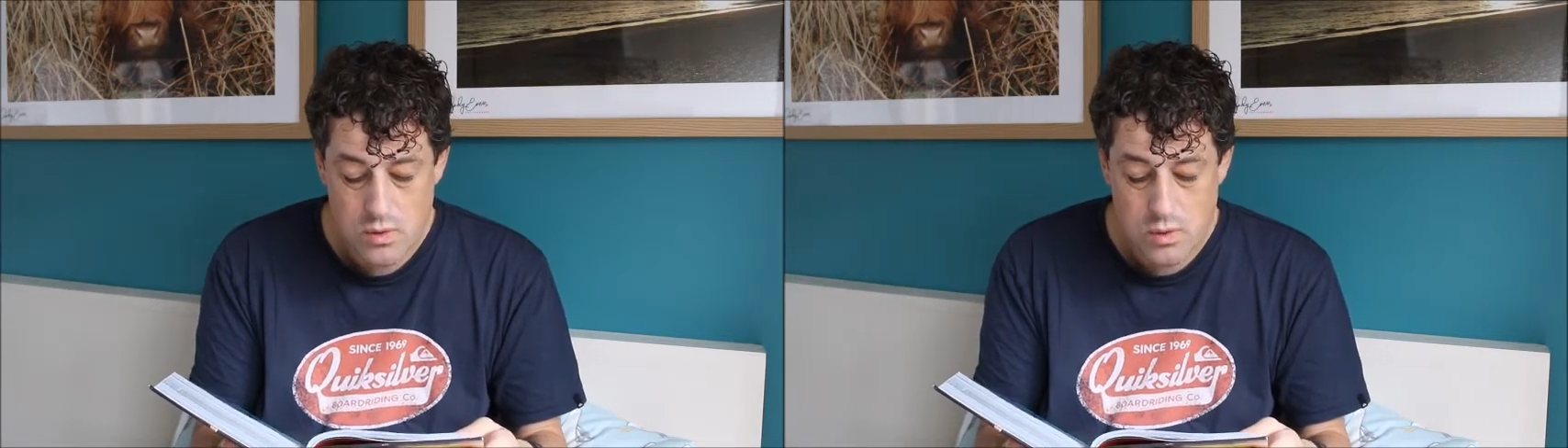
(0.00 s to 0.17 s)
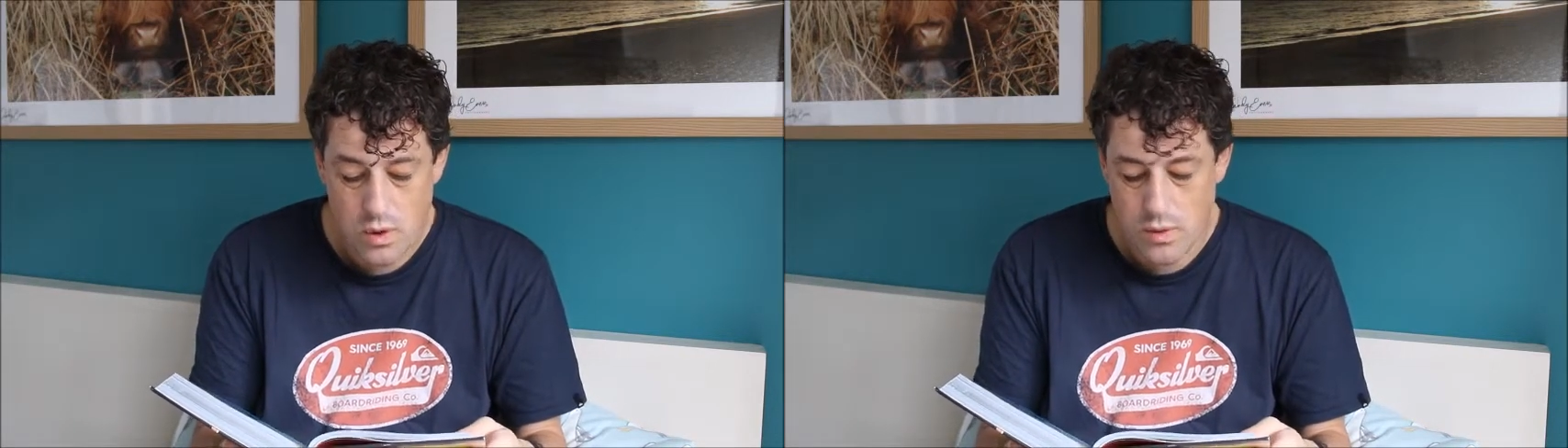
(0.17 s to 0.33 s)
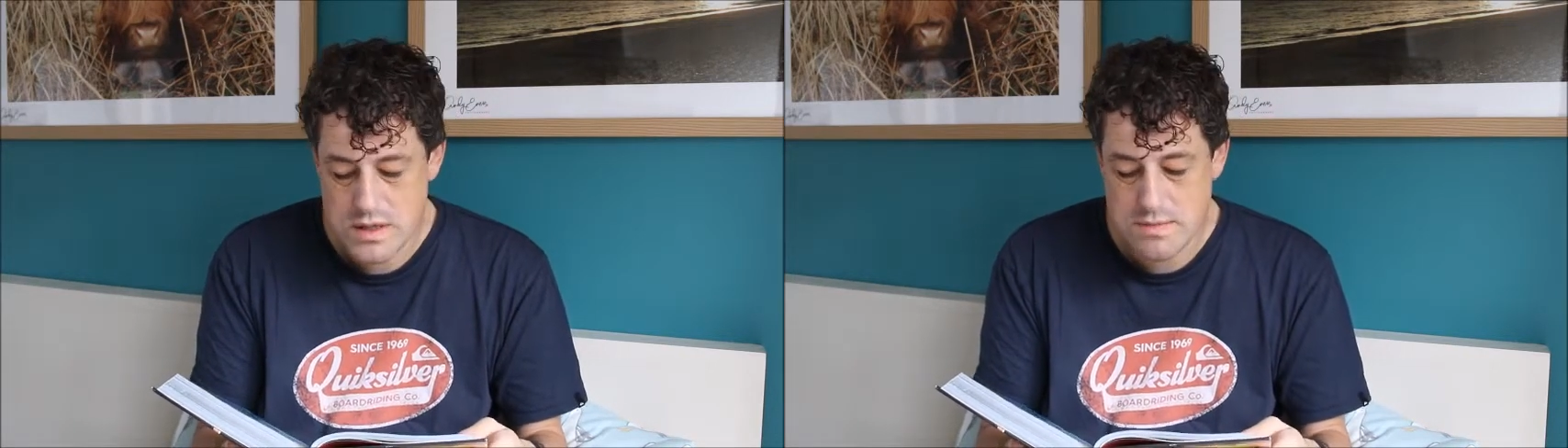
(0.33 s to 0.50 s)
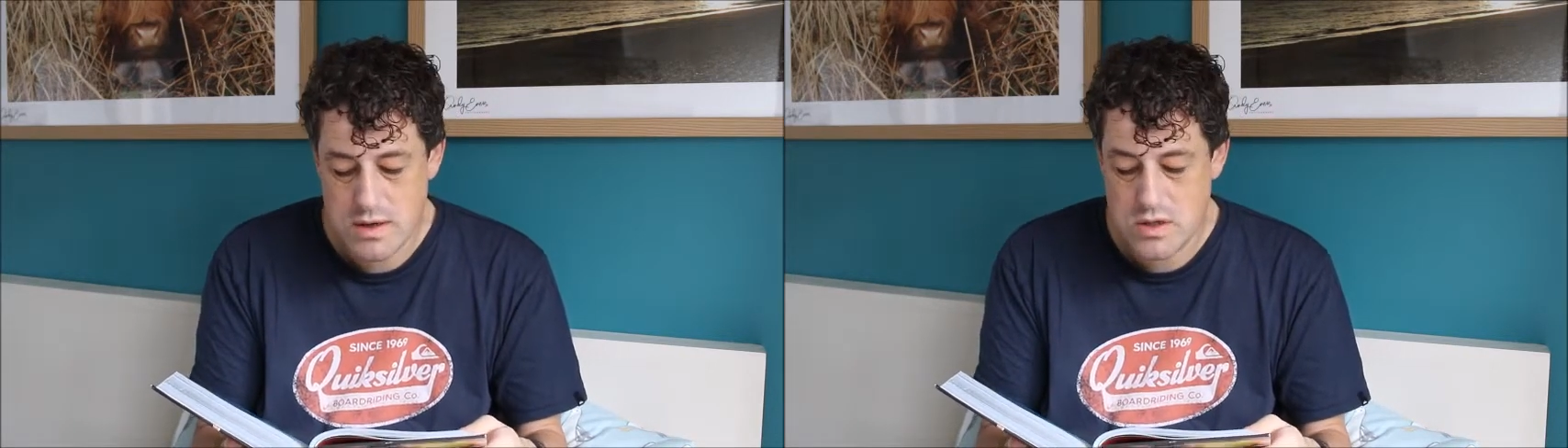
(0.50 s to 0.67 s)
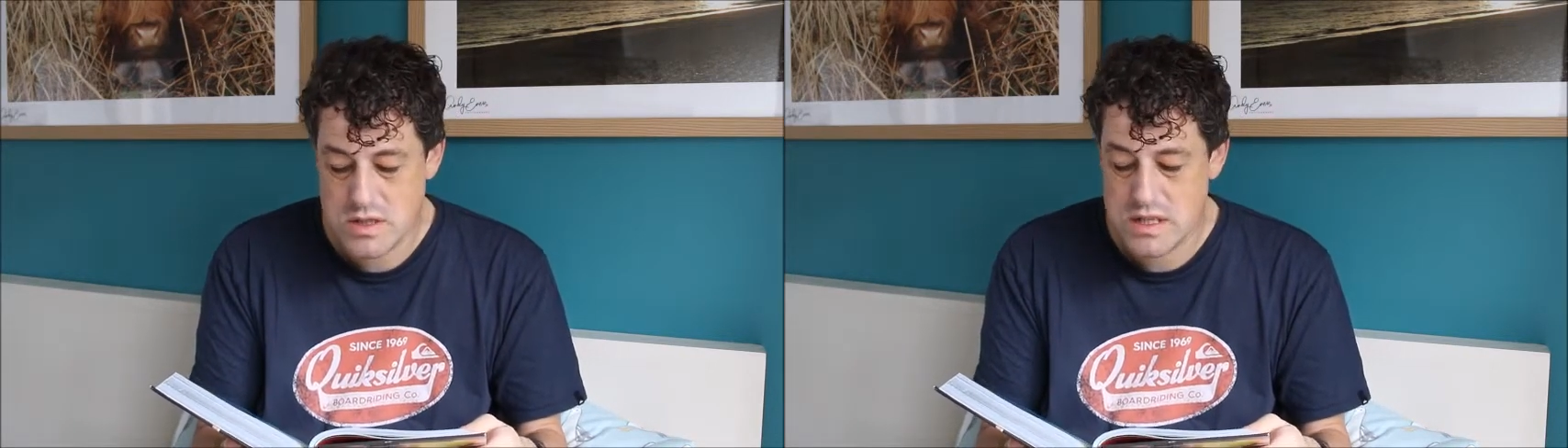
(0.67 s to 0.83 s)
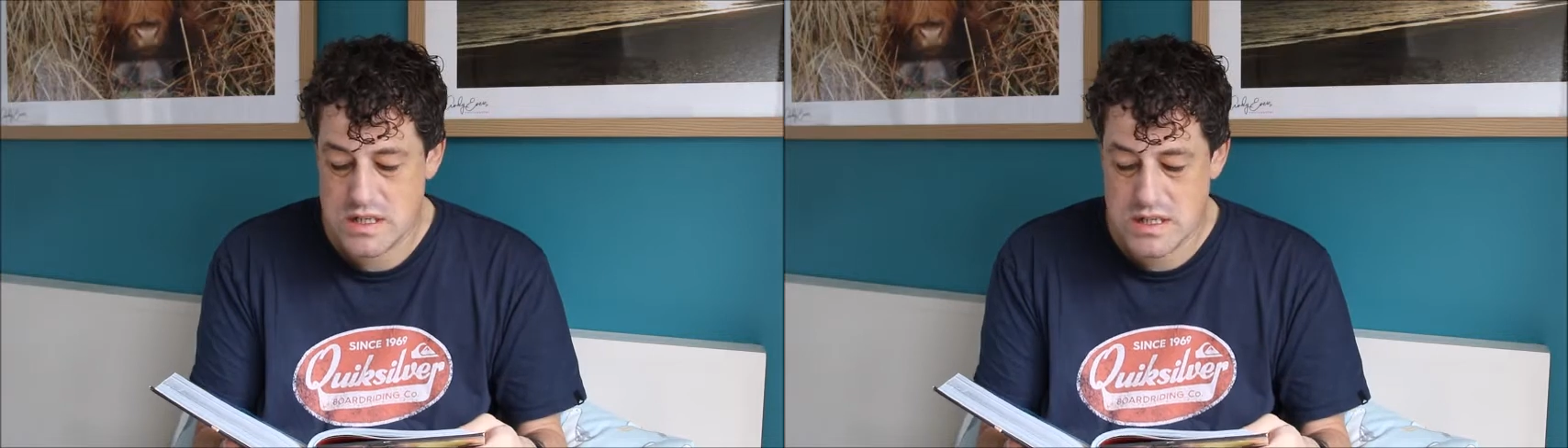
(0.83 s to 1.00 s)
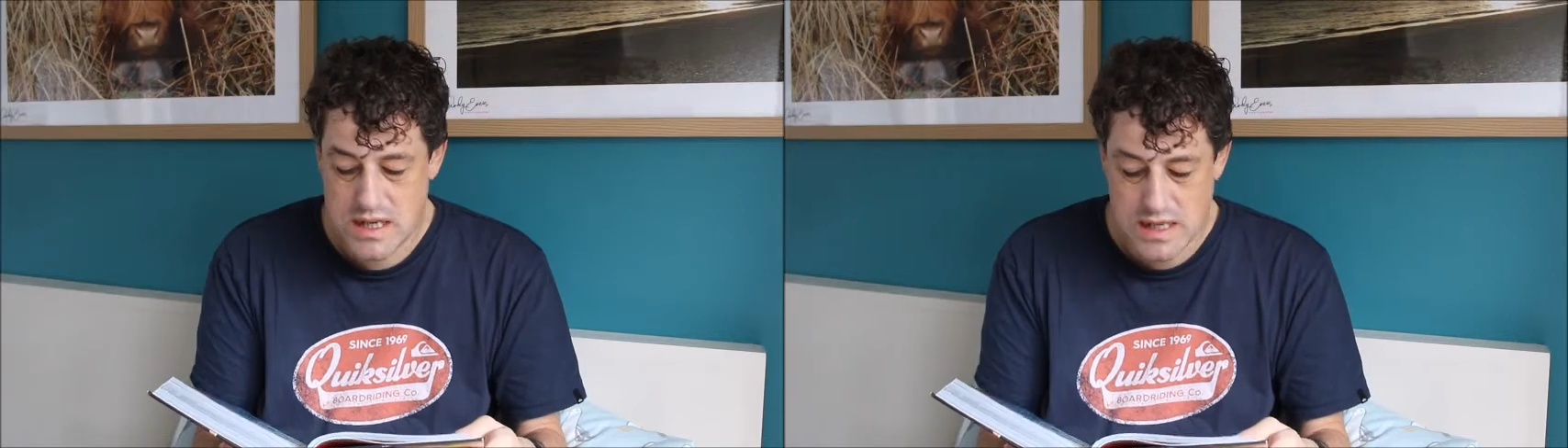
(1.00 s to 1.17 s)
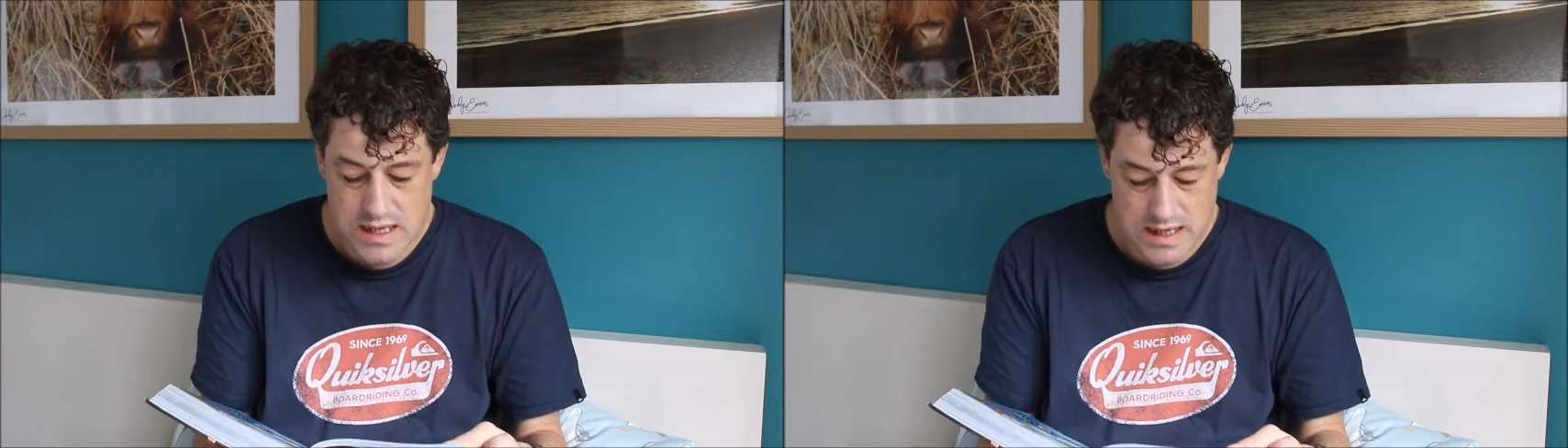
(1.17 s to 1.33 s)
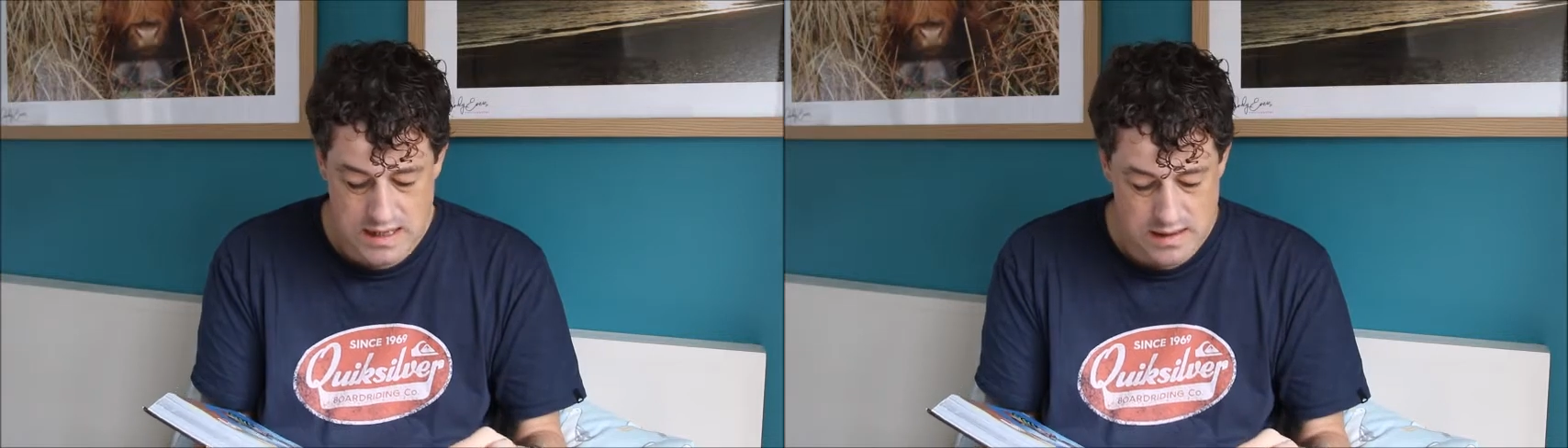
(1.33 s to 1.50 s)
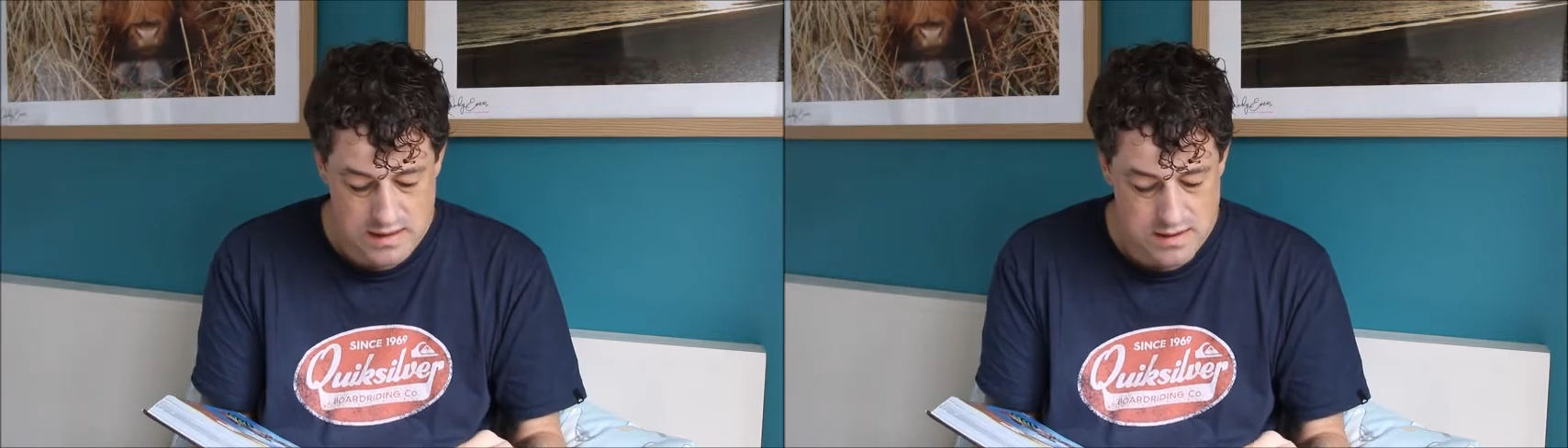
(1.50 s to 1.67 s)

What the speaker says: What was Moses thinking?